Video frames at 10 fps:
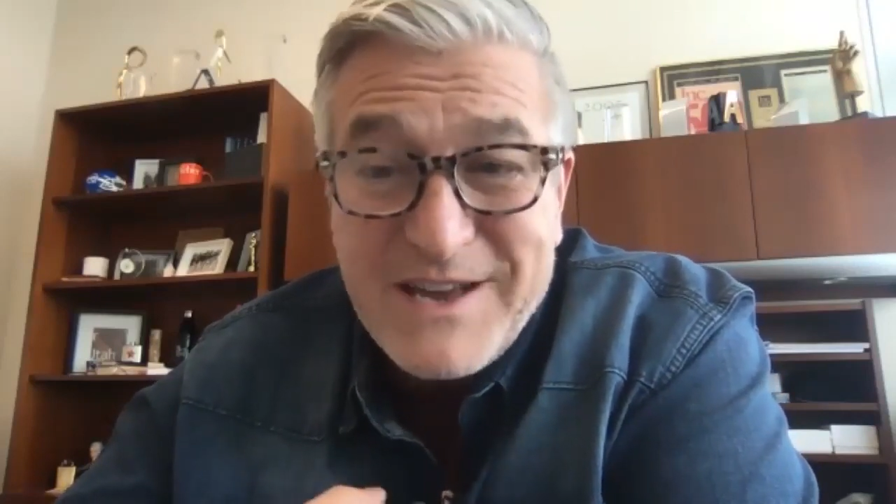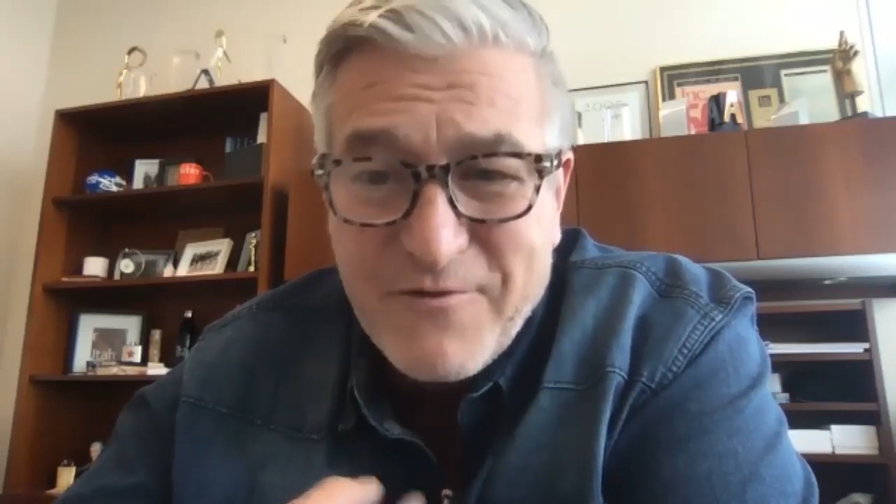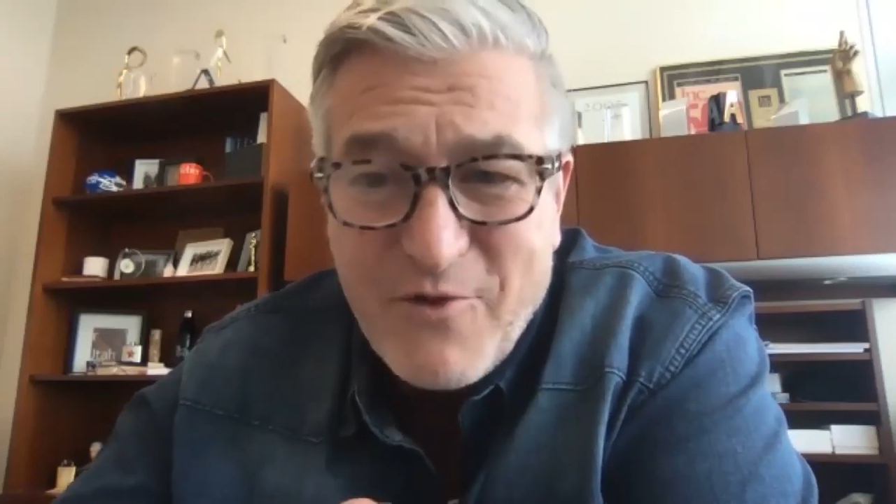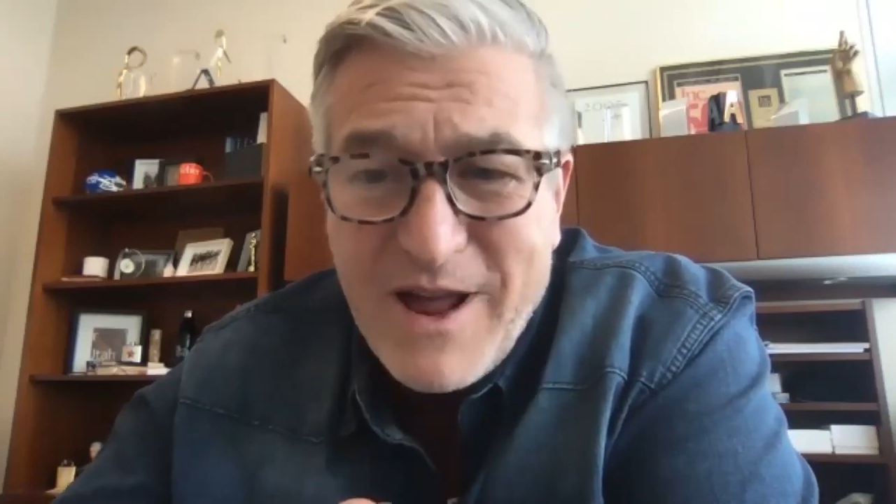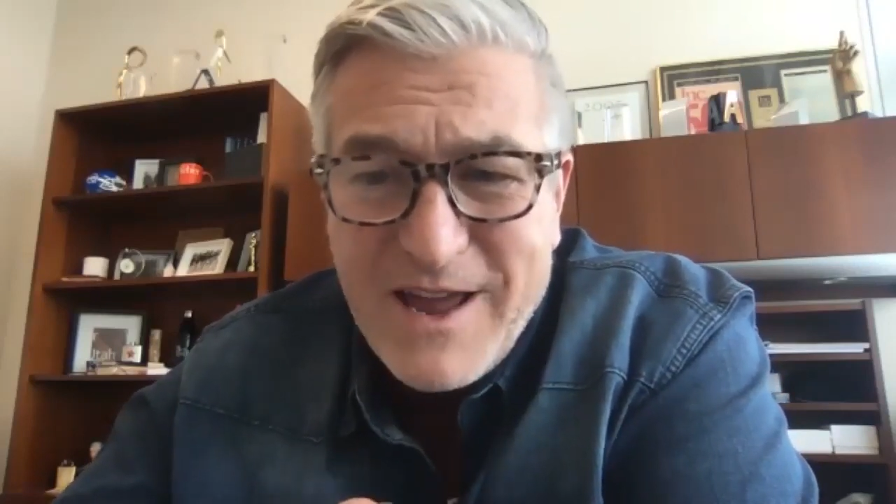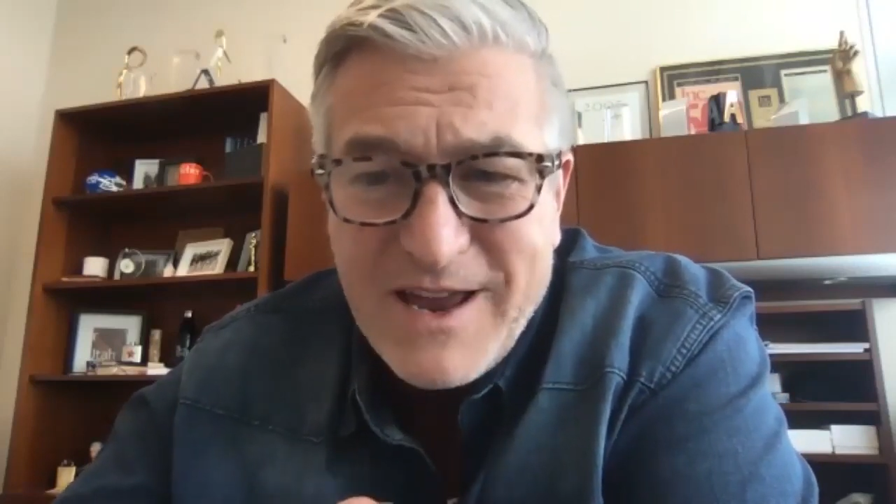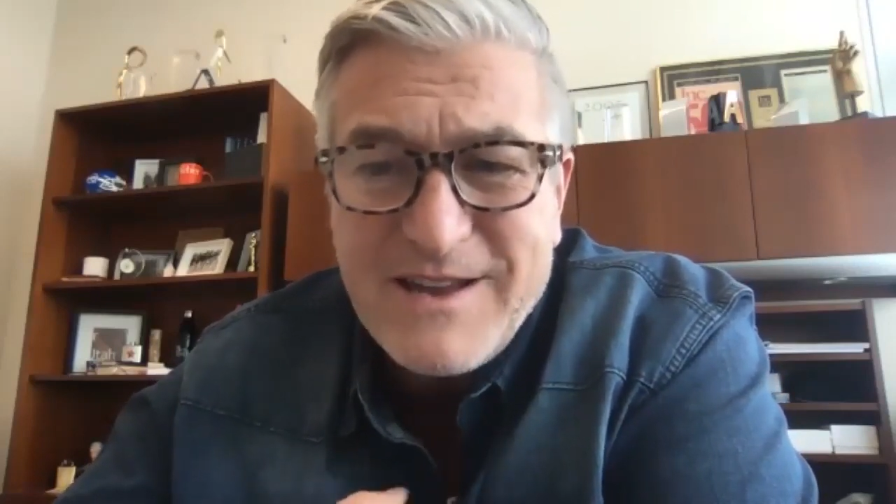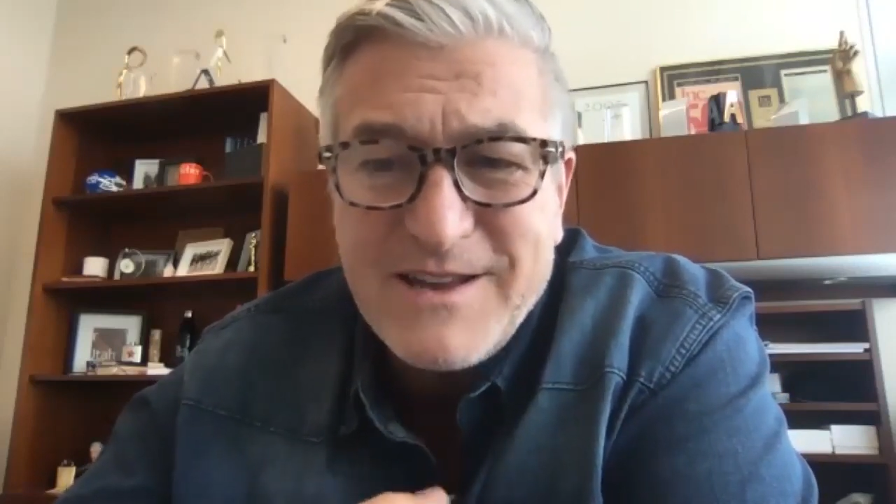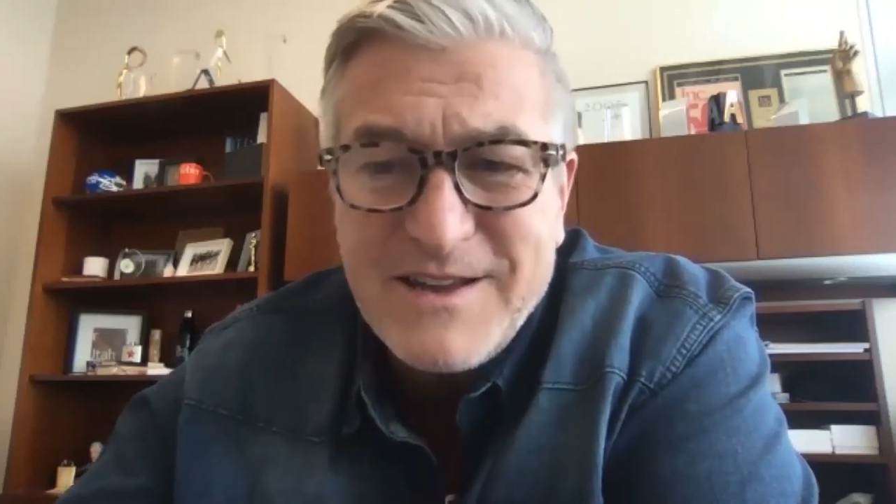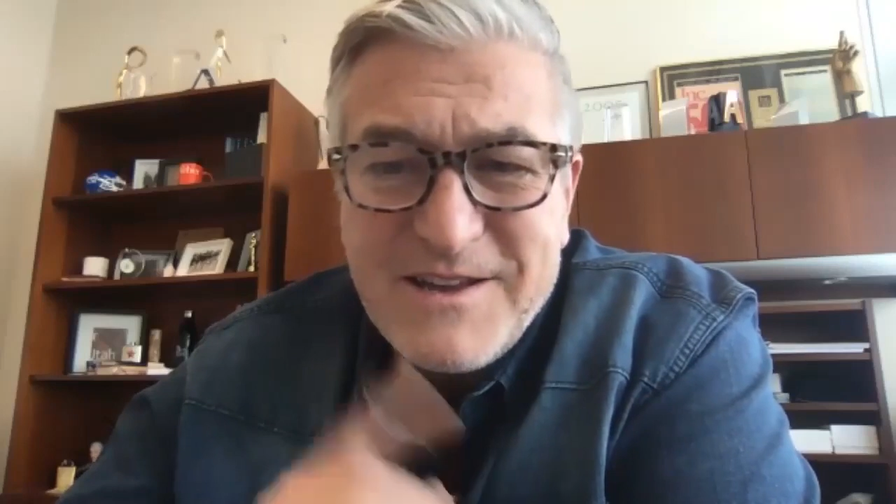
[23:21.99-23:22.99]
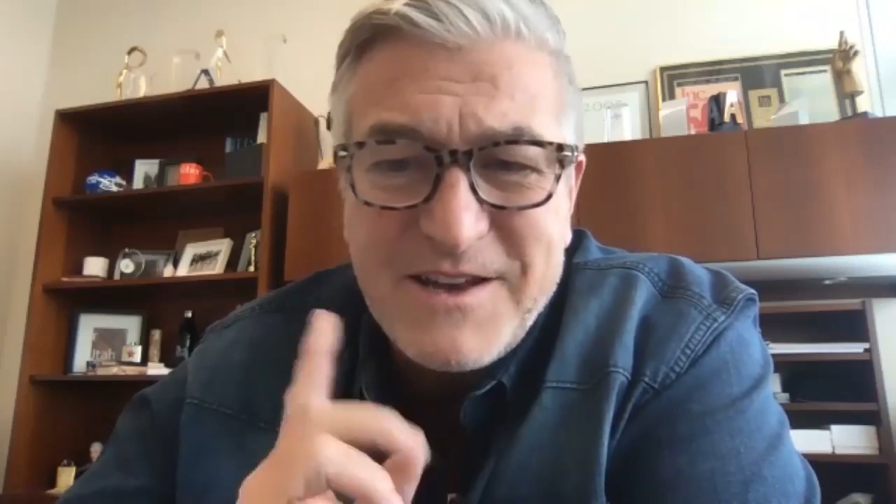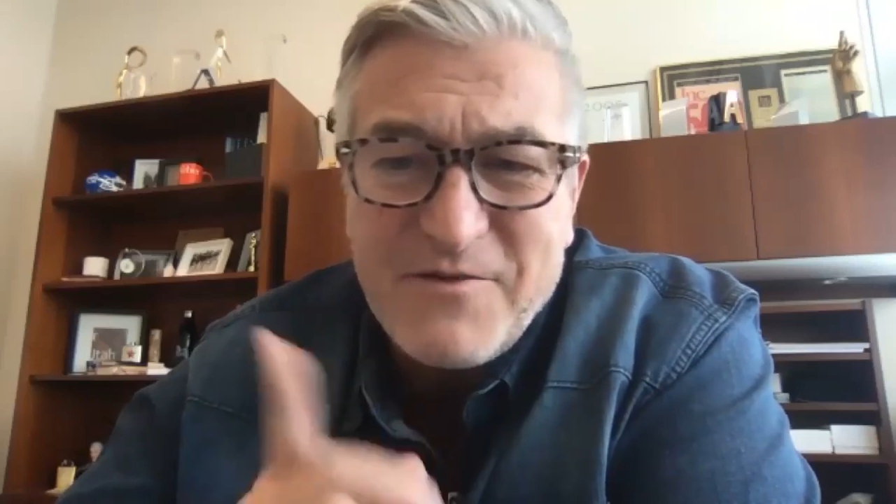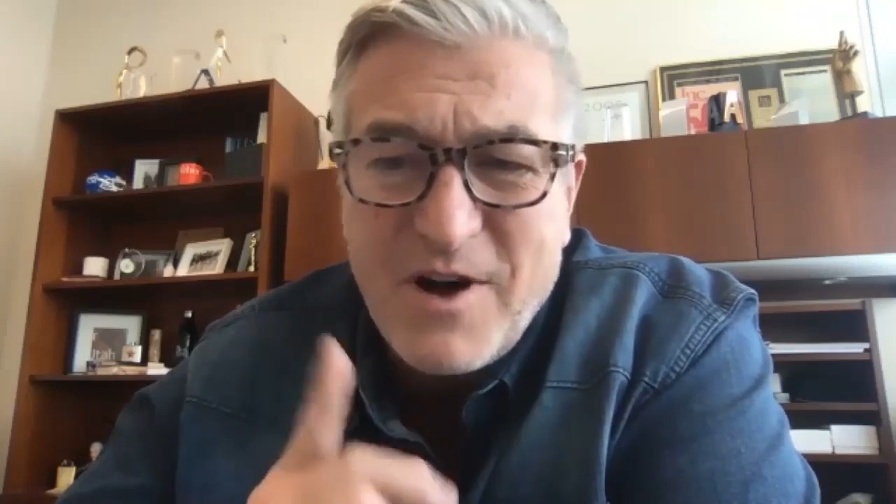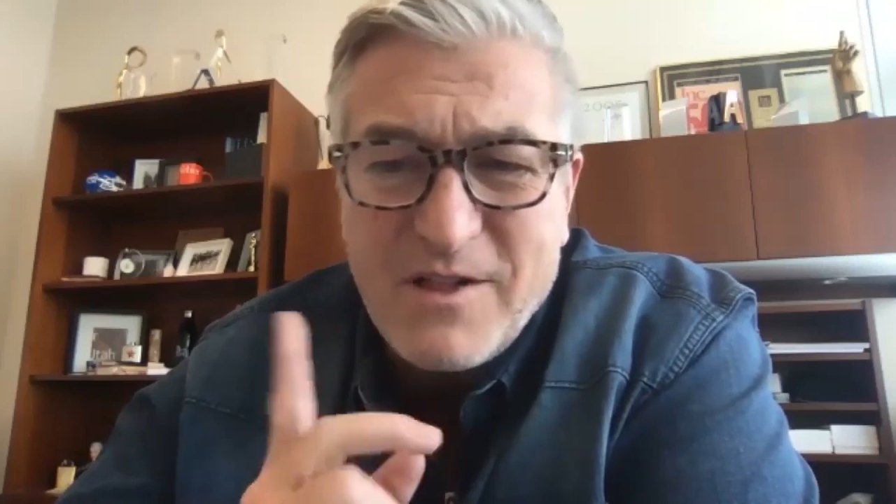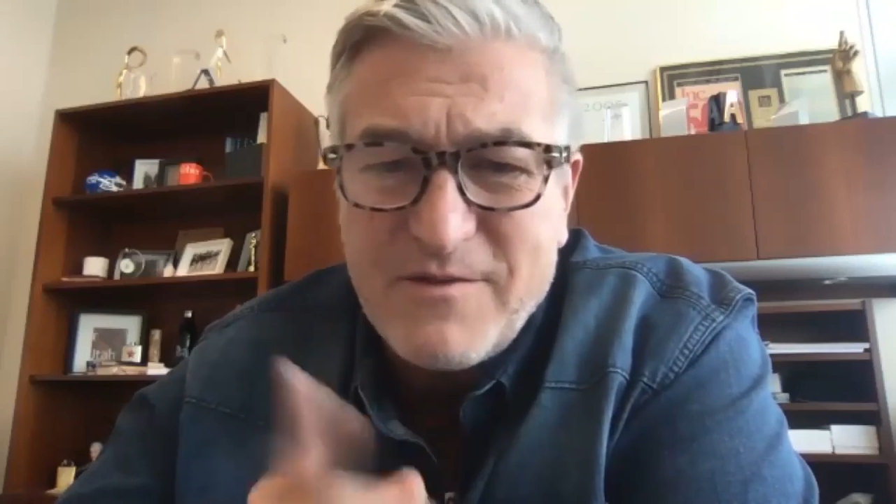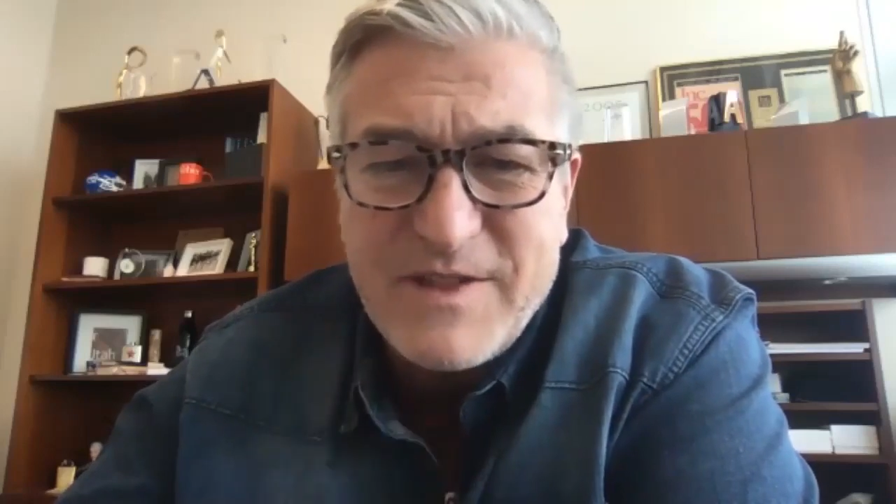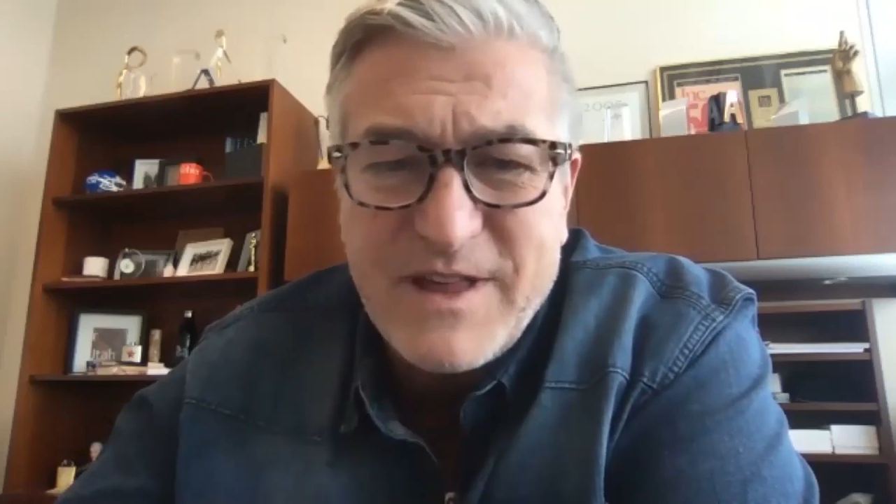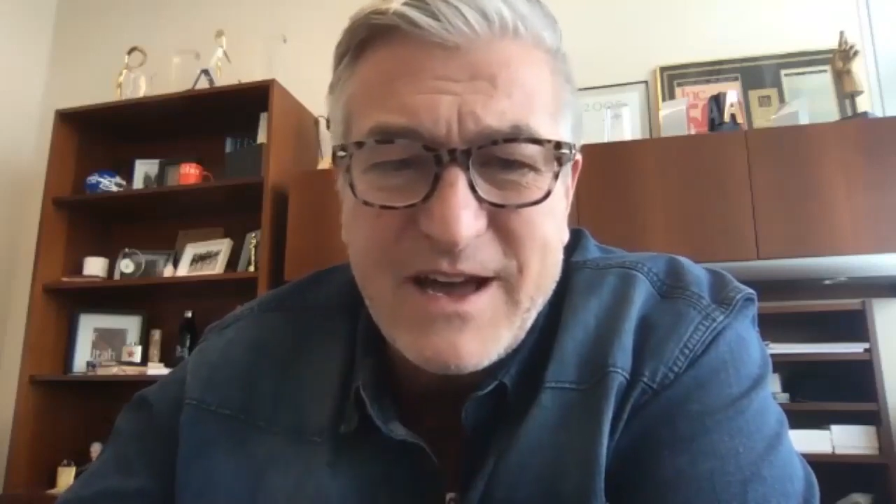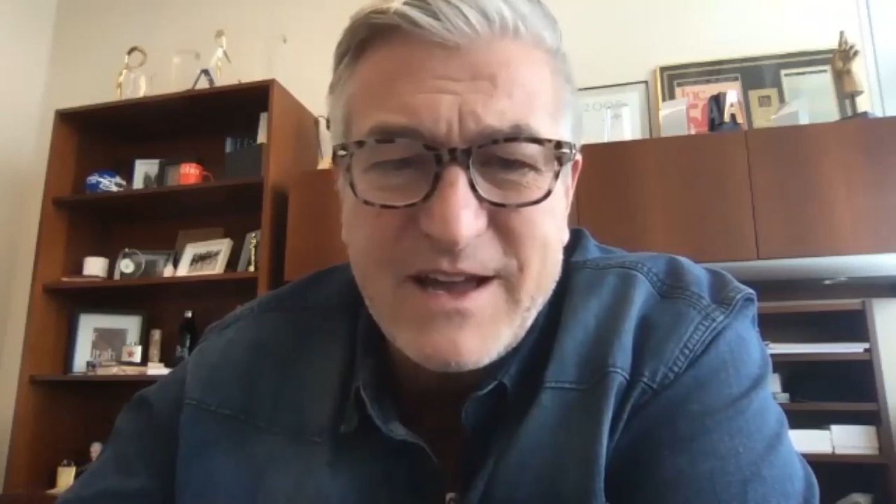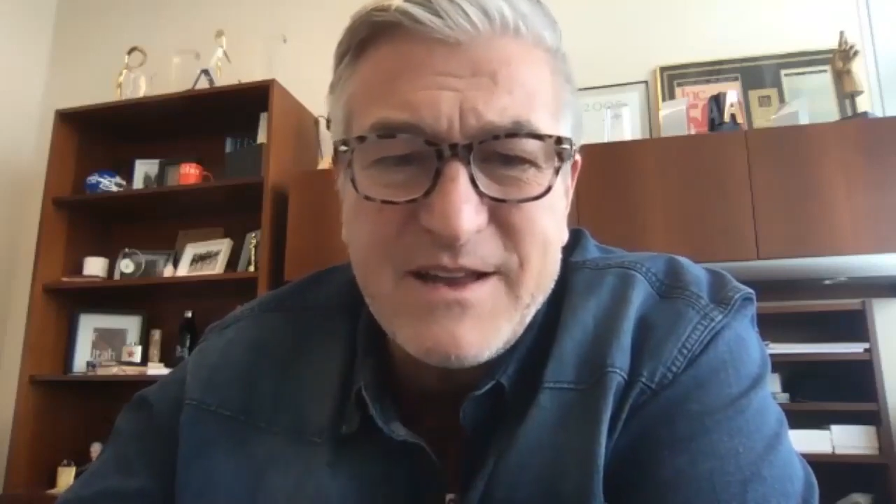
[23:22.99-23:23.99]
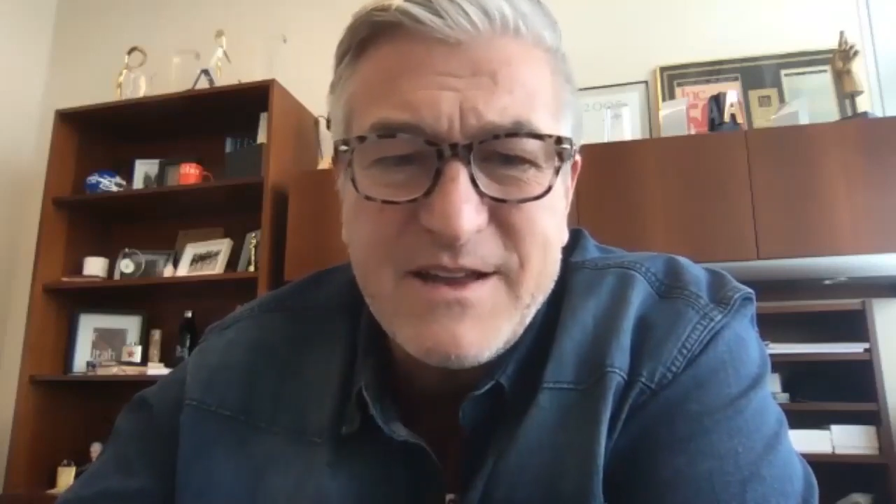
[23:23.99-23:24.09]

afraid of all of that.